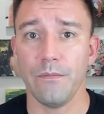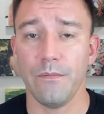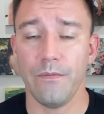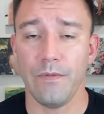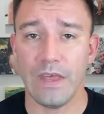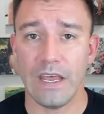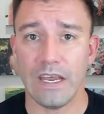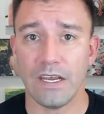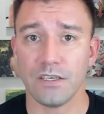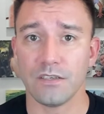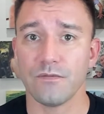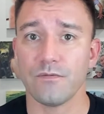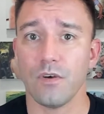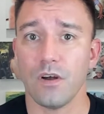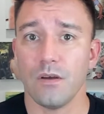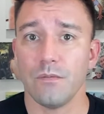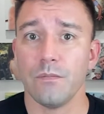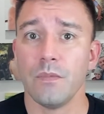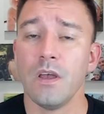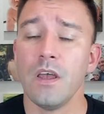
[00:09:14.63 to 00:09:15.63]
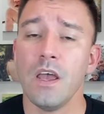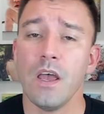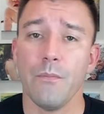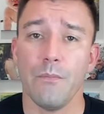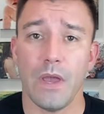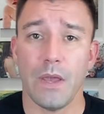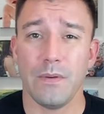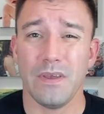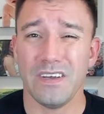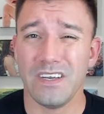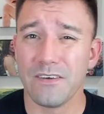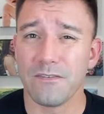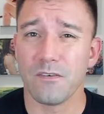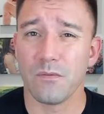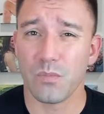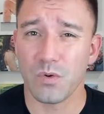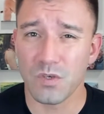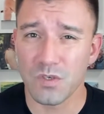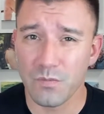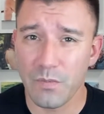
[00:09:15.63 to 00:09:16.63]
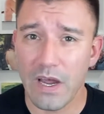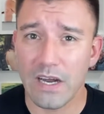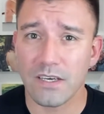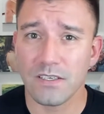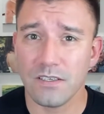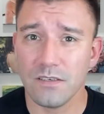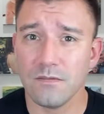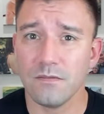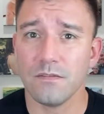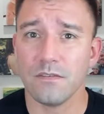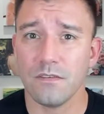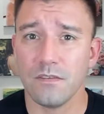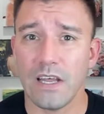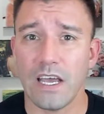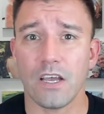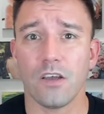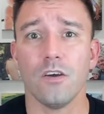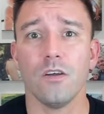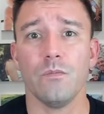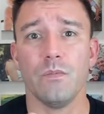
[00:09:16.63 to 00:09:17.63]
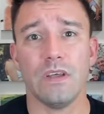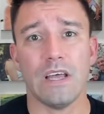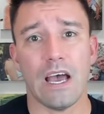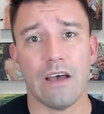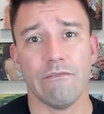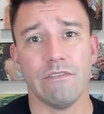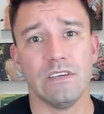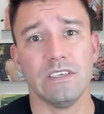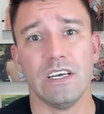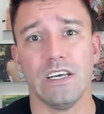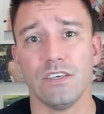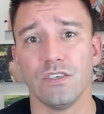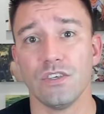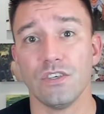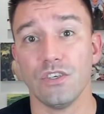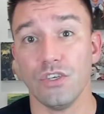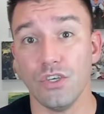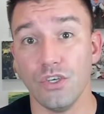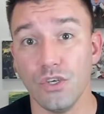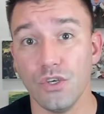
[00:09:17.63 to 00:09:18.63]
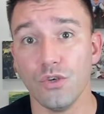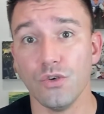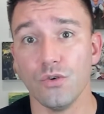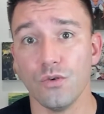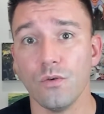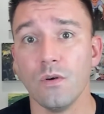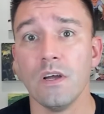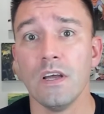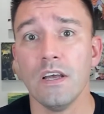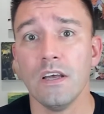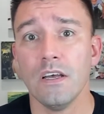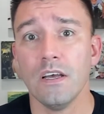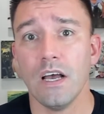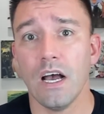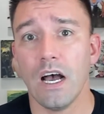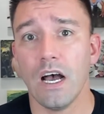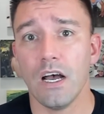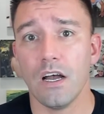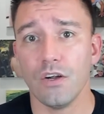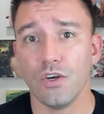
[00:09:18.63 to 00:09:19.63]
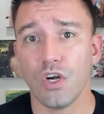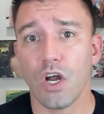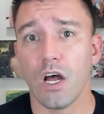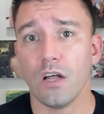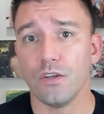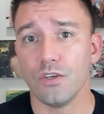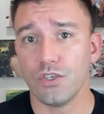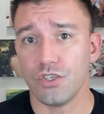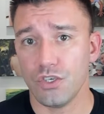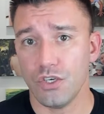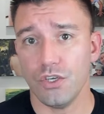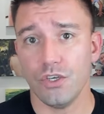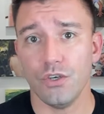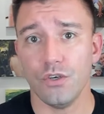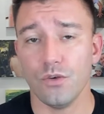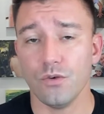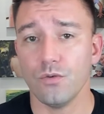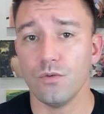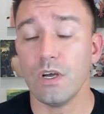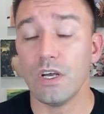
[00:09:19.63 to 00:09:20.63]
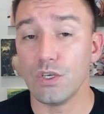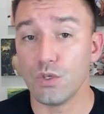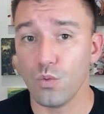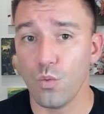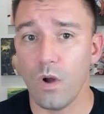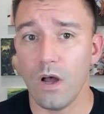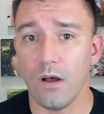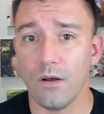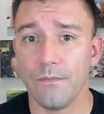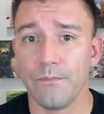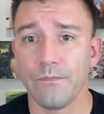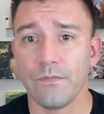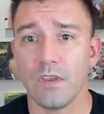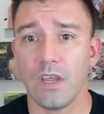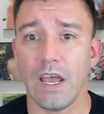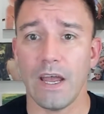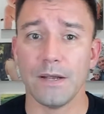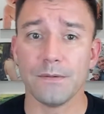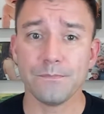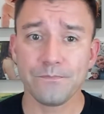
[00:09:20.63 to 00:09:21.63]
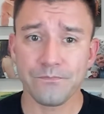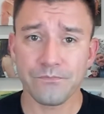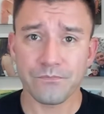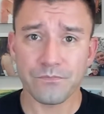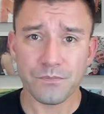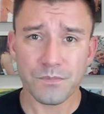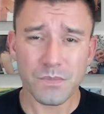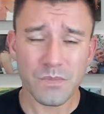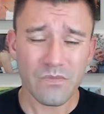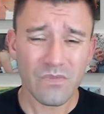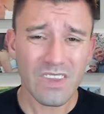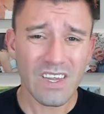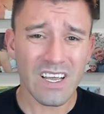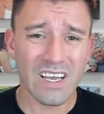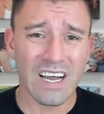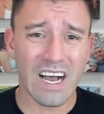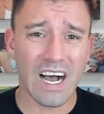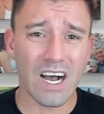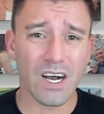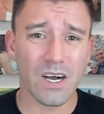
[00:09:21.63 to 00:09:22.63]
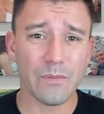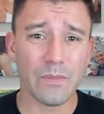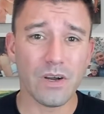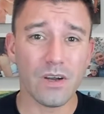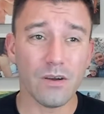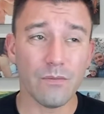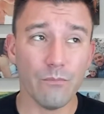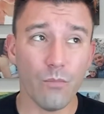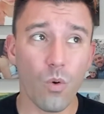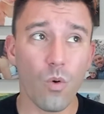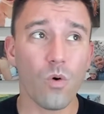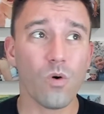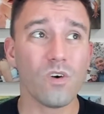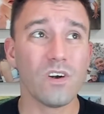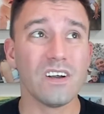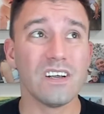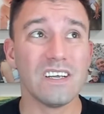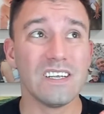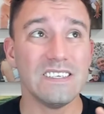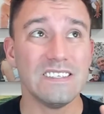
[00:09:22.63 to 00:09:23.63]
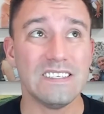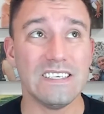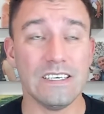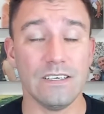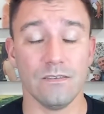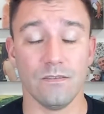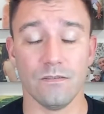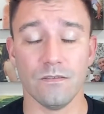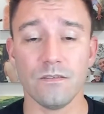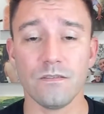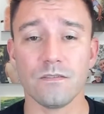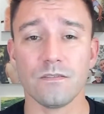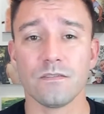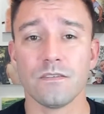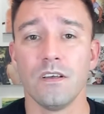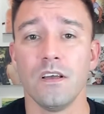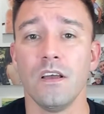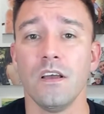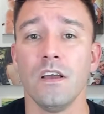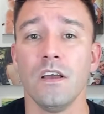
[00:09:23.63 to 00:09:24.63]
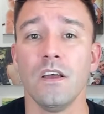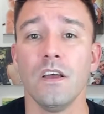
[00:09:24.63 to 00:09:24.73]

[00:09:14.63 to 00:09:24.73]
things from maybe a different perspective that could be advantageous to you or knowledge to you as well. Okay, more deals